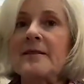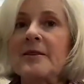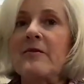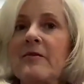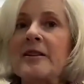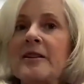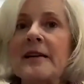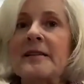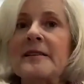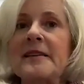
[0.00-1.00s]
So you've got to
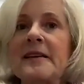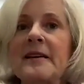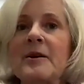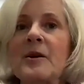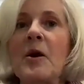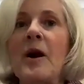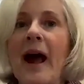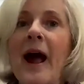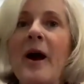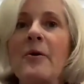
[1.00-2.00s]
check and see
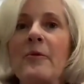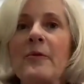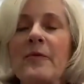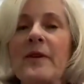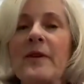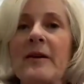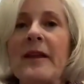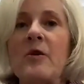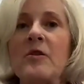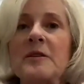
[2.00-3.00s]
how, you know,
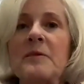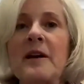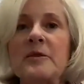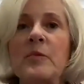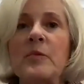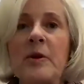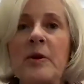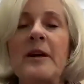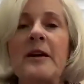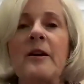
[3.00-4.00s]
that corresponds with when
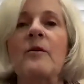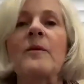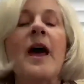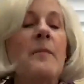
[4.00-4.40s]
you want to go.